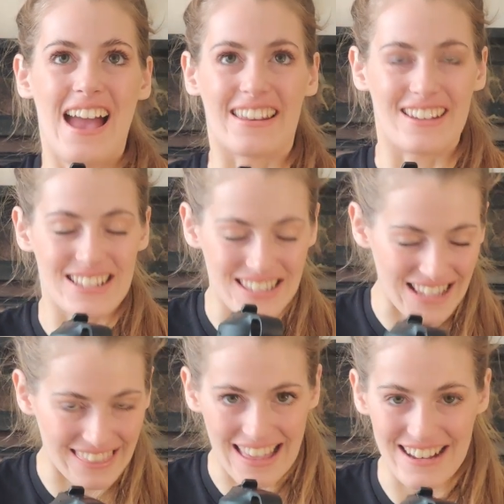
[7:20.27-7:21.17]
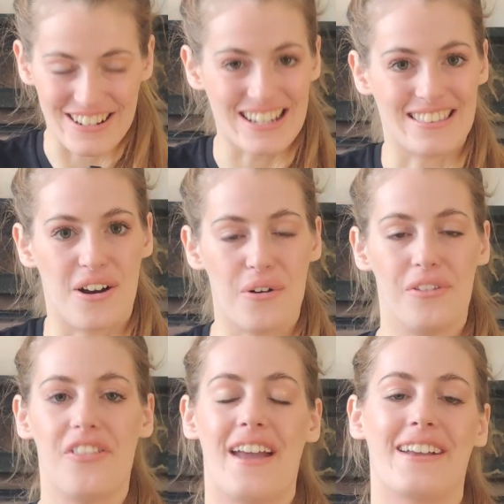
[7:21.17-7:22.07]
and I sit there drinking the
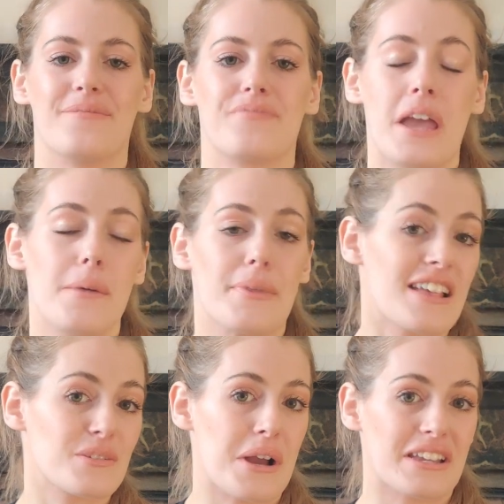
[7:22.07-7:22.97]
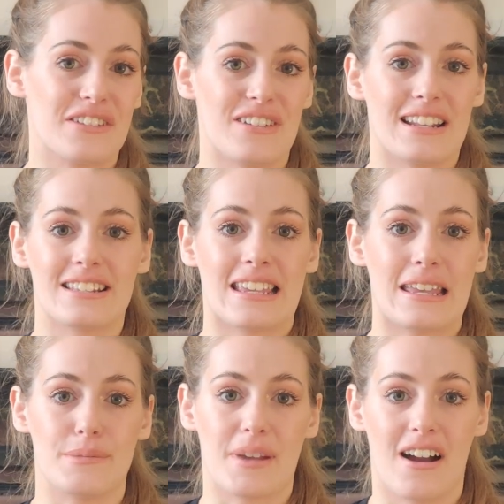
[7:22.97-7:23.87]
whole thing. But that's quite good really because it
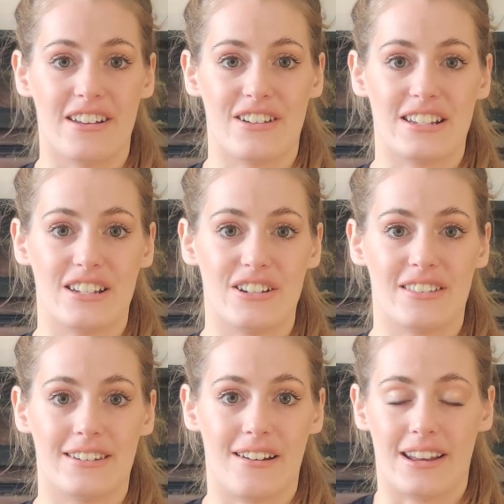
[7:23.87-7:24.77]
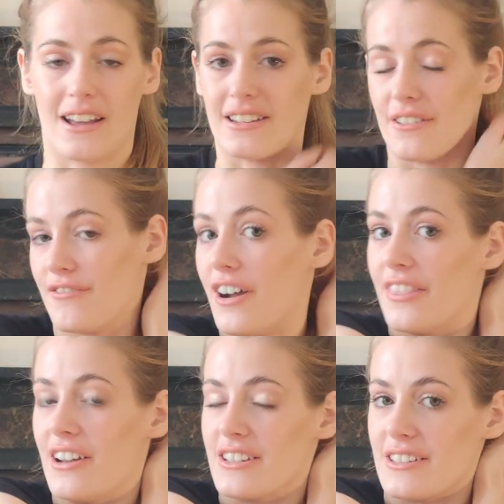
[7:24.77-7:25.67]
keeps me hydrated during the night. I don't find
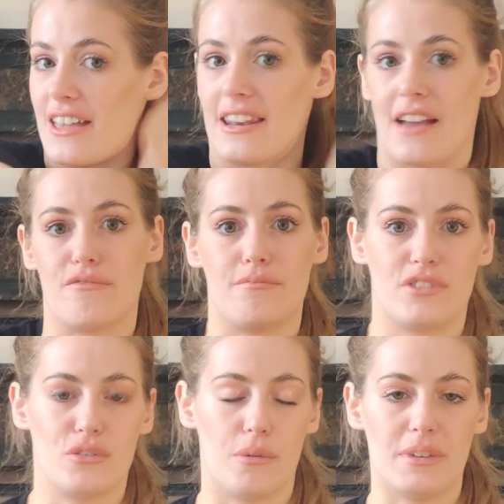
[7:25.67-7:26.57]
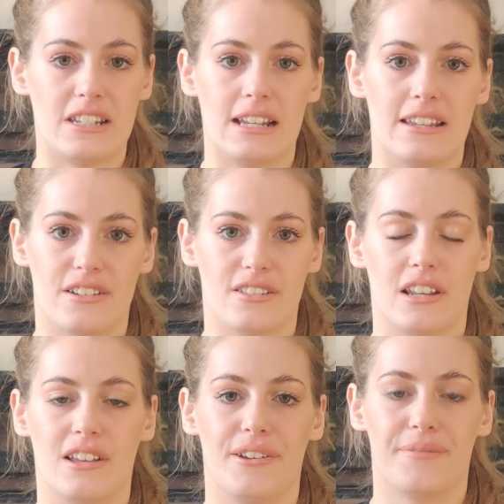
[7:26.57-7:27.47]
that I just then have to immediately go to the
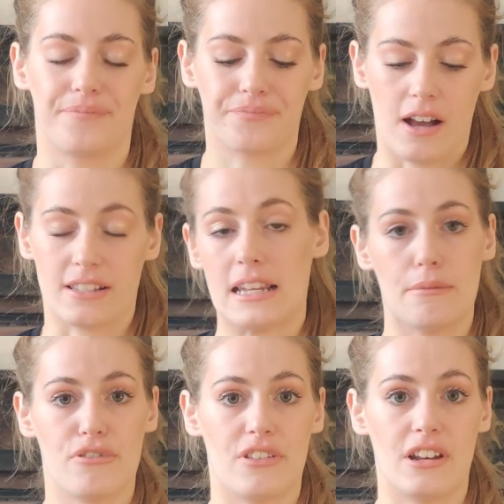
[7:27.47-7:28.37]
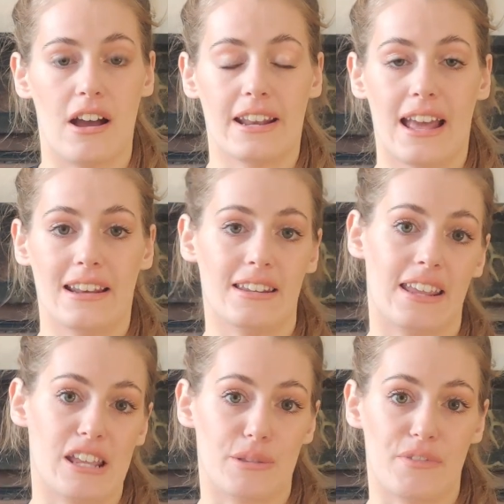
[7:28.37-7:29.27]
loo. I sleep through the night and
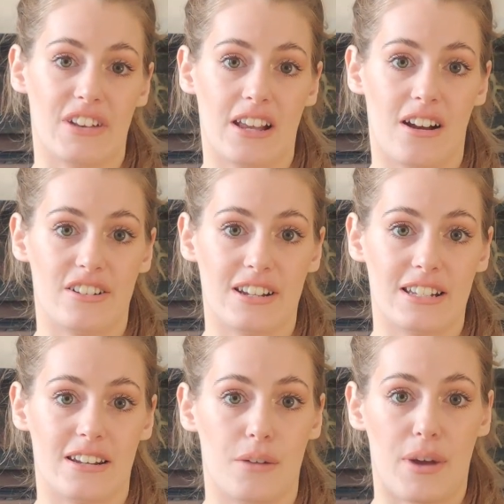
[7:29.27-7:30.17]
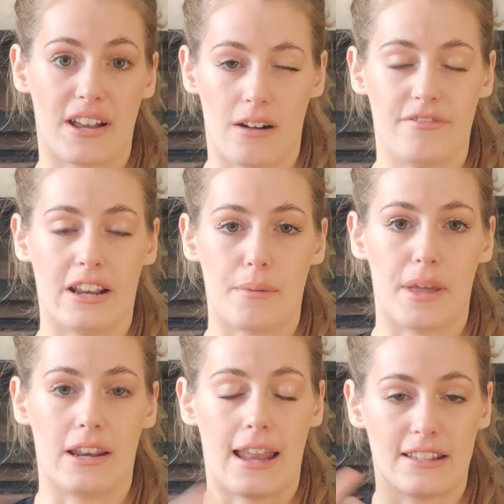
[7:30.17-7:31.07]
it keeps me really hydrated, and I wake up feeling a
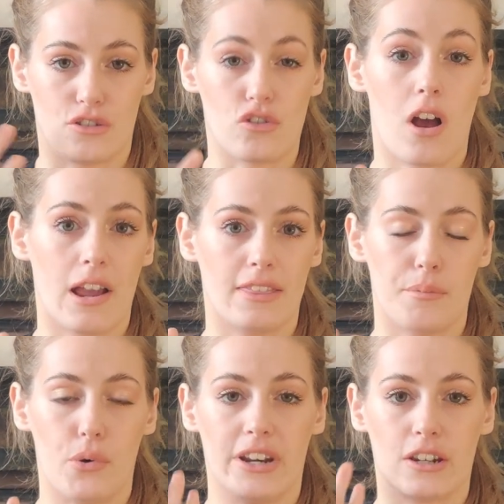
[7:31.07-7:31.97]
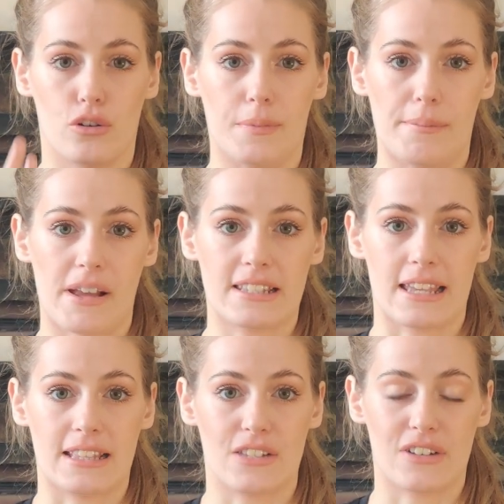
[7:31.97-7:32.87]
bit less dry in the morning. Normally my
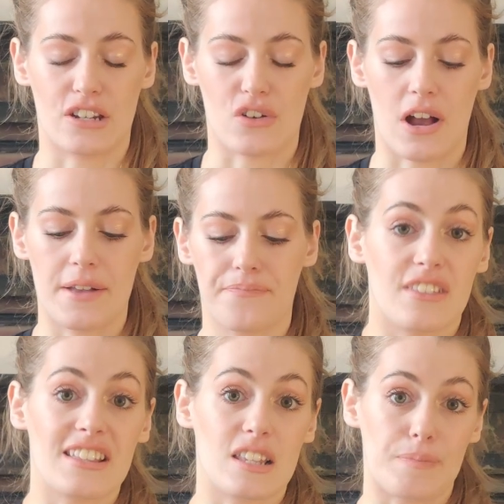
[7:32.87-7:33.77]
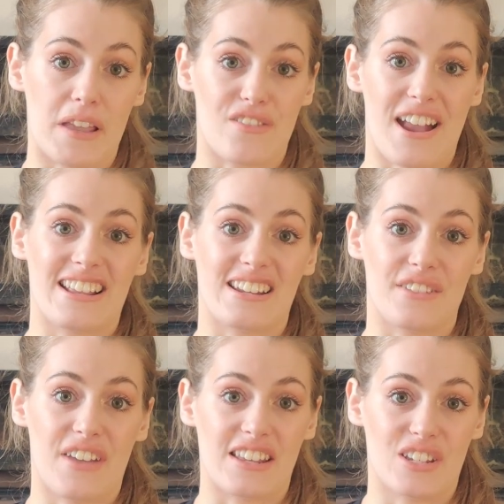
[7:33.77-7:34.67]
skin's really dry. So this has been great, and
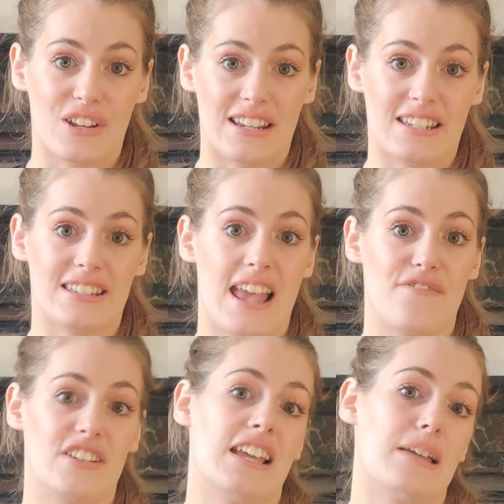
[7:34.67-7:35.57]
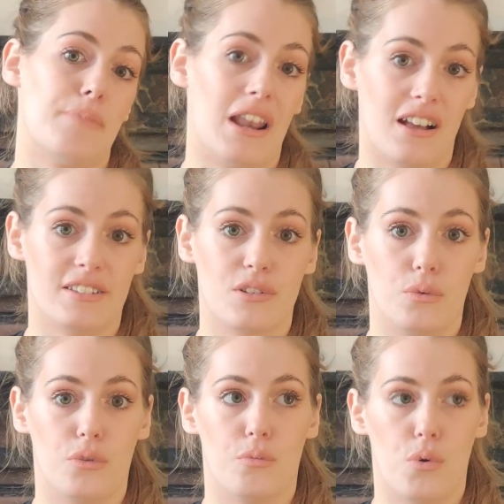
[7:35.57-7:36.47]
I've hit 2 litres every day, plus
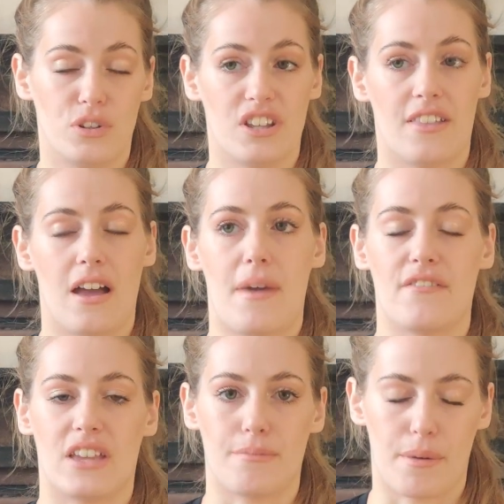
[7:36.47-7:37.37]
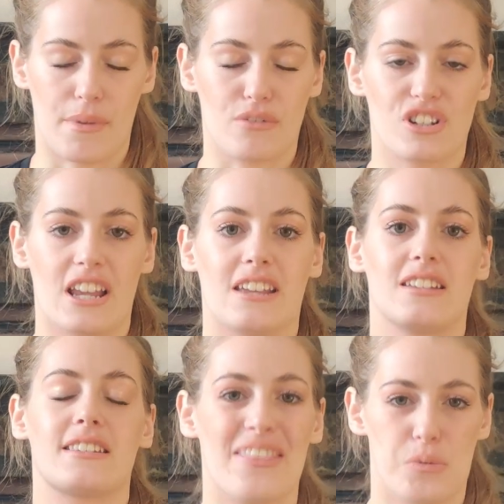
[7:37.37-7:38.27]
all the water that I'm having in my
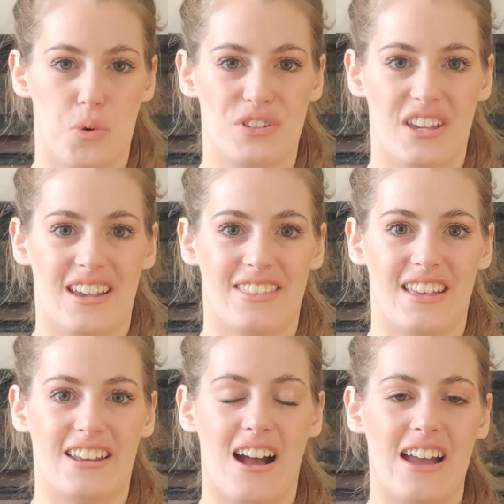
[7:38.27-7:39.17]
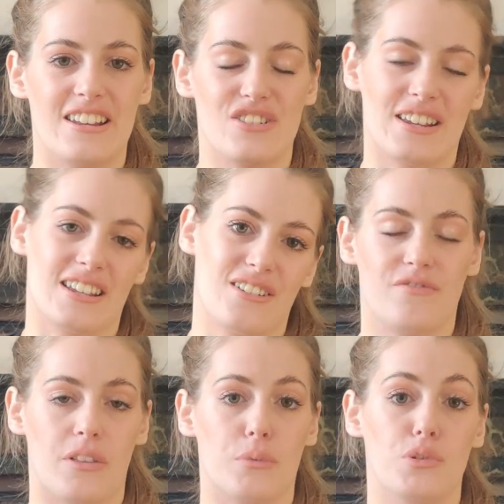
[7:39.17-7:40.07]
milkshakes and the water that I drink
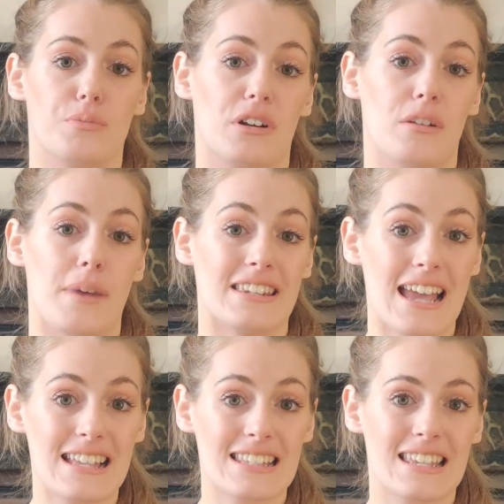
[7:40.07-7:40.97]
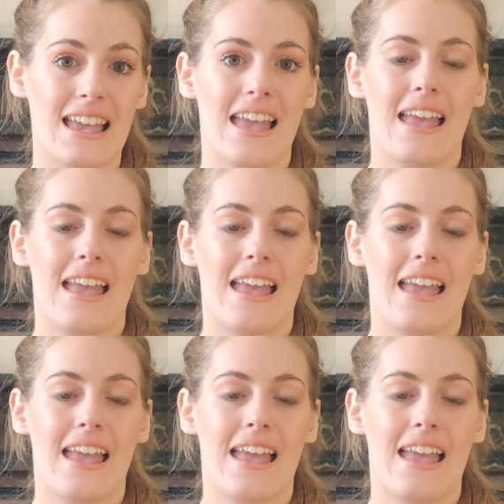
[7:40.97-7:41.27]
from the water bottle on my desk,